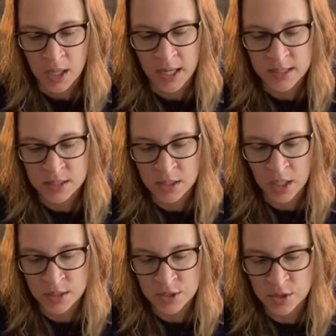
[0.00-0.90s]
As he
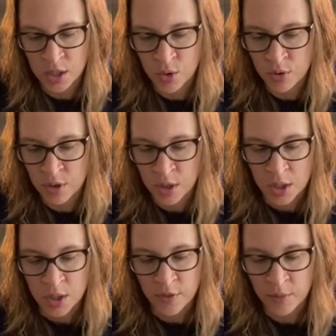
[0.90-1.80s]
got slower,
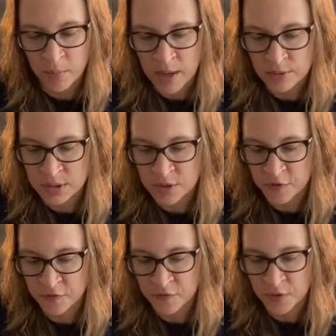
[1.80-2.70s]
the
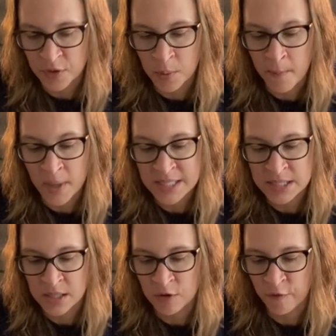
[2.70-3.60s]
mice
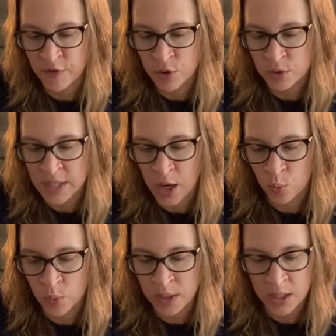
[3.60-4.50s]
in the fields
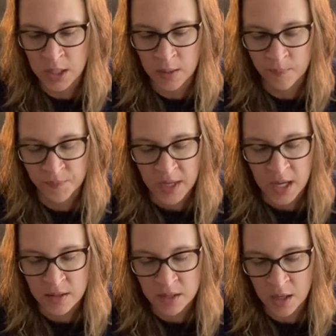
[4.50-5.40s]
outwitted him,
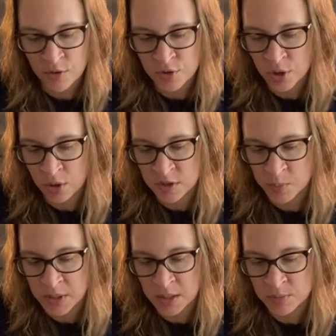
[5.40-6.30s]
and the other dogs
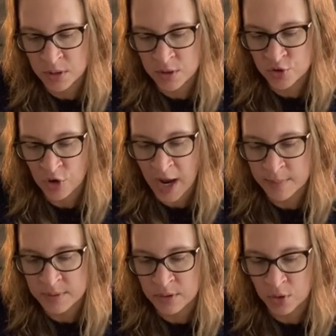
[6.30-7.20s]
beat him to the
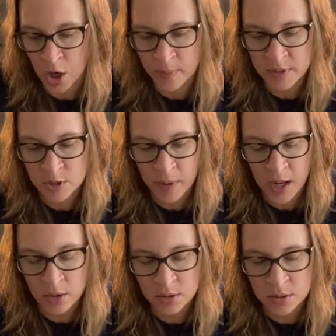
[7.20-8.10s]
scraps in the garbage
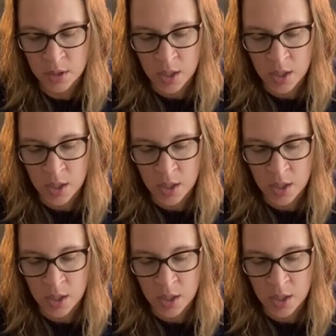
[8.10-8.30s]
piles.